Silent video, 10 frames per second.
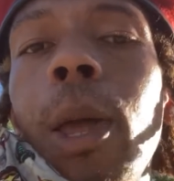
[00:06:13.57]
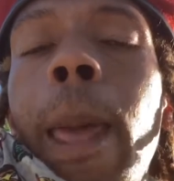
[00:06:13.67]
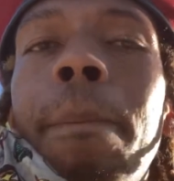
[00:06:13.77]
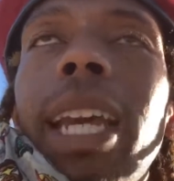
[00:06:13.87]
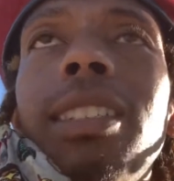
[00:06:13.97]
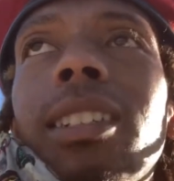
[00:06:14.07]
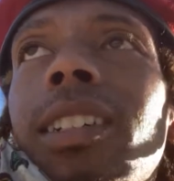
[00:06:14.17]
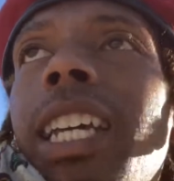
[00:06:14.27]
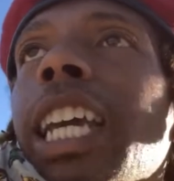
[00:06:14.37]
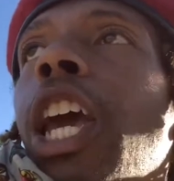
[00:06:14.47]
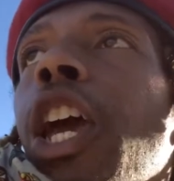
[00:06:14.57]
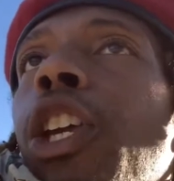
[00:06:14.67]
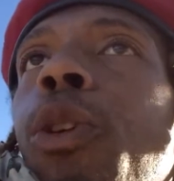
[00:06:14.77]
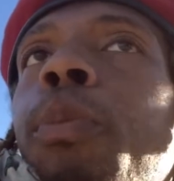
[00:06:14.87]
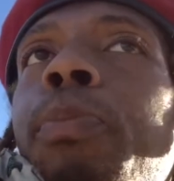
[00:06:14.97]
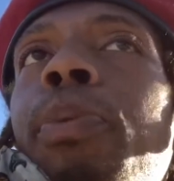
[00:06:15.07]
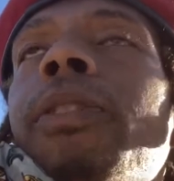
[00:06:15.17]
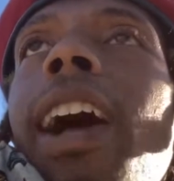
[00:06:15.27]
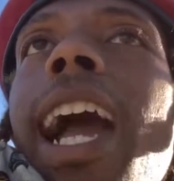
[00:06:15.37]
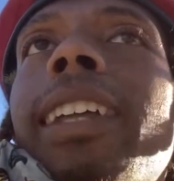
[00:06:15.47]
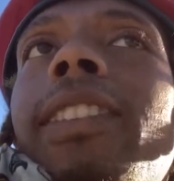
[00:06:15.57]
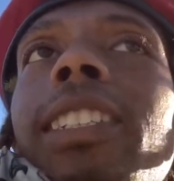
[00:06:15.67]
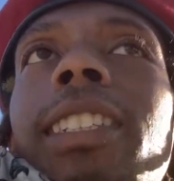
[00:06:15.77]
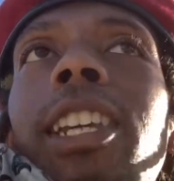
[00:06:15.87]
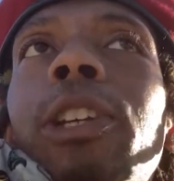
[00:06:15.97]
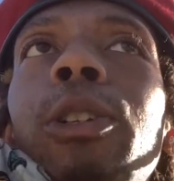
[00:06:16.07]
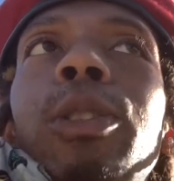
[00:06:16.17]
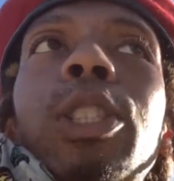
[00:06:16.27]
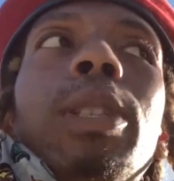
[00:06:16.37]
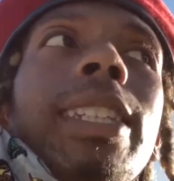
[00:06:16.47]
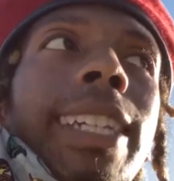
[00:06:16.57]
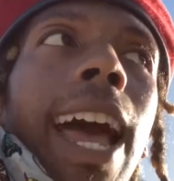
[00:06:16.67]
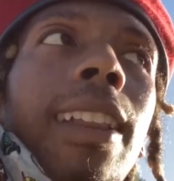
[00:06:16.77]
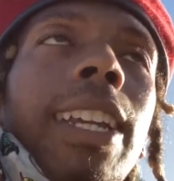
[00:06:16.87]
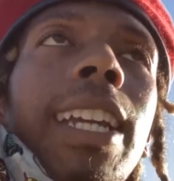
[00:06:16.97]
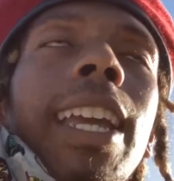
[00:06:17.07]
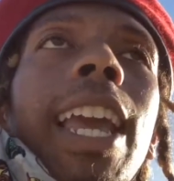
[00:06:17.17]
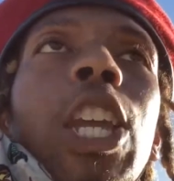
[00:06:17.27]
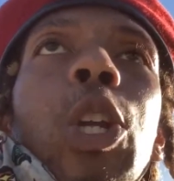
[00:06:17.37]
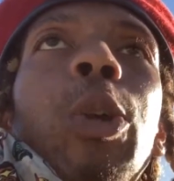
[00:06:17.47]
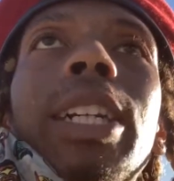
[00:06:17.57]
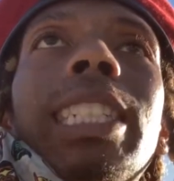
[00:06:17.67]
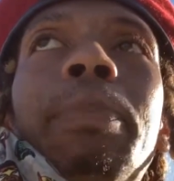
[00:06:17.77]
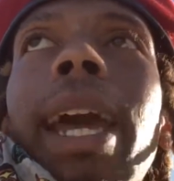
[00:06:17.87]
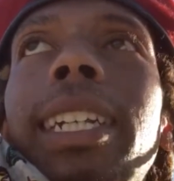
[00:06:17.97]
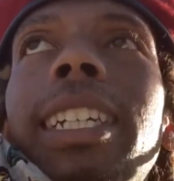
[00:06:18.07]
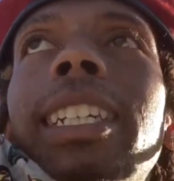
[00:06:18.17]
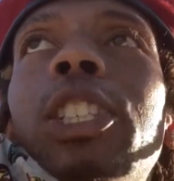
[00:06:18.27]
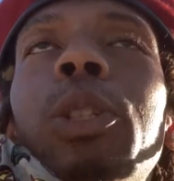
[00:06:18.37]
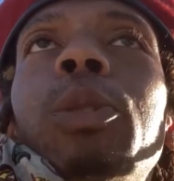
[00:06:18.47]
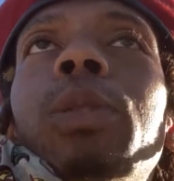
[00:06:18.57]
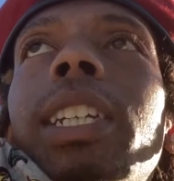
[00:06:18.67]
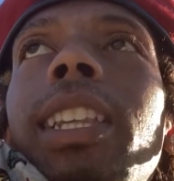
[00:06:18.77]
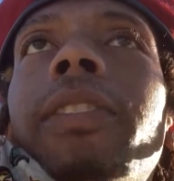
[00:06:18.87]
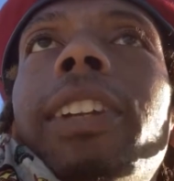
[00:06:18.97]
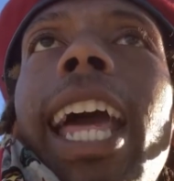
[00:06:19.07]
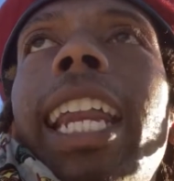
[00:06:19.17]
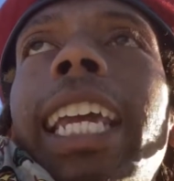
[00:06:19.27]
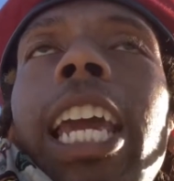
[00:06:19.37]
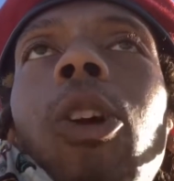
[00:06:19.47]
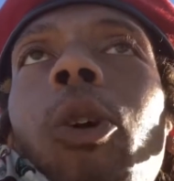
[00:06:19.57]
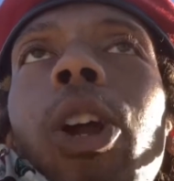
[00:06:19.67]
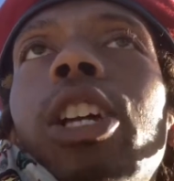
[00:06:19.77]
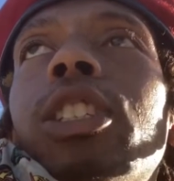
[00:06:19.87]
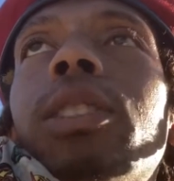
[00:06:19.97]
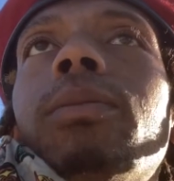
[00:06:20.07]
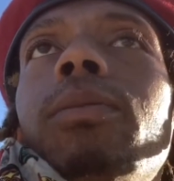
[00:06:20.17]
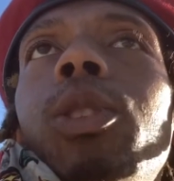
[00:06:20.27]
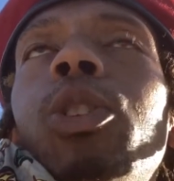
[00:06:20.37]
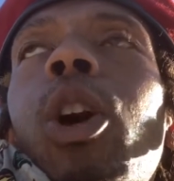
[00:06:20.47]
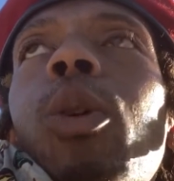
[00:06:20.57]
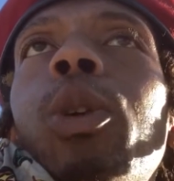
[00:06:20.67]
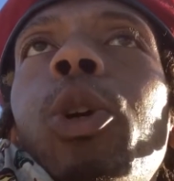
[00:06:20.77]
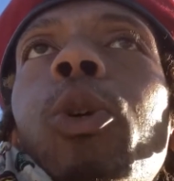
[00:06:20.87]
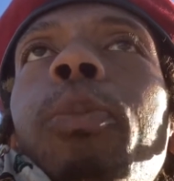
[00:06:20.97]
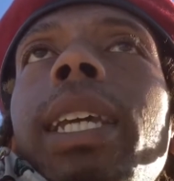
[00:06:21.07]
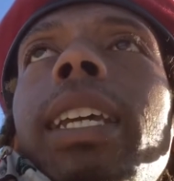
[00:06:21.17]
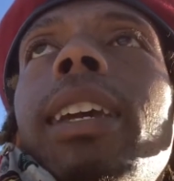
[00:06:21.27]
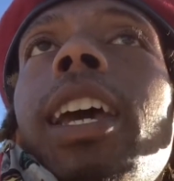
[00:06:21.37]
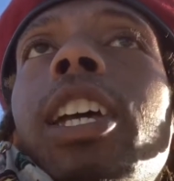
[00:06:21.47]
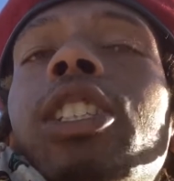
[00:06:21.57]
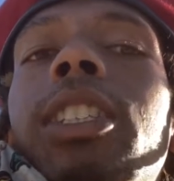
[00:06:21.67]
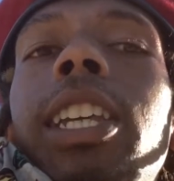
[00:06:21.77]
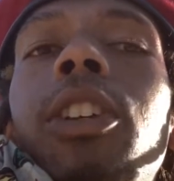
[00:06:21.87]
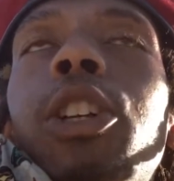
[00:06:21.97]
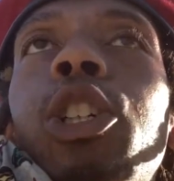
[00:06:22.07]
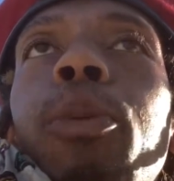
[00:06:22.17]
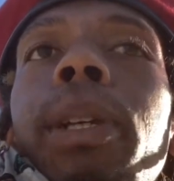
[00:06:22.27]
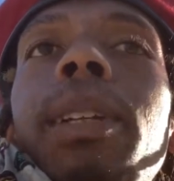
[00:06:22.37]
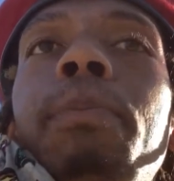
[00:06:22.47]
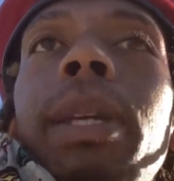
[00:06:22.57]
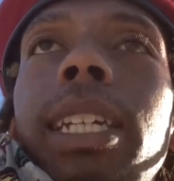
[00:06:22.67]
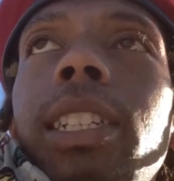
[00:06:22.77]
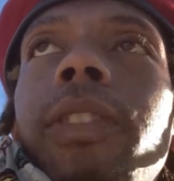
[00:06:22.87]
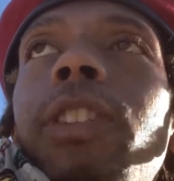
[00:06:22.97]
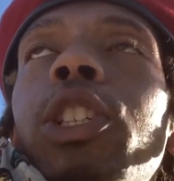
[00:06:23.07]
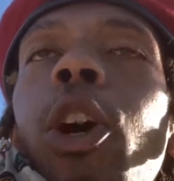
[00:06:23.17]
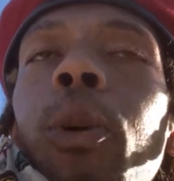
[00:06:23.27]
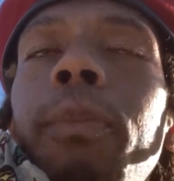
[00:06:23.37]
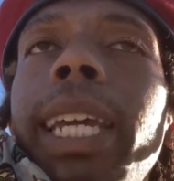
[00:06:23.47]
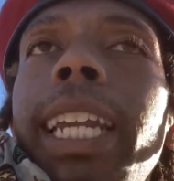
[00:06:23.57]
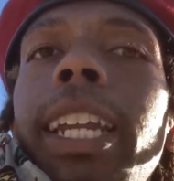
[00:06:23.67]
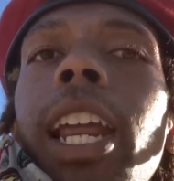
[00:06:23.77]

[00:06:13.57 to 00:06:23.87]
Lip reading: Basically, you provide the skills, the talent, you're expected to deliver that again, or else, you know, you'll be beaten if you don't meet it,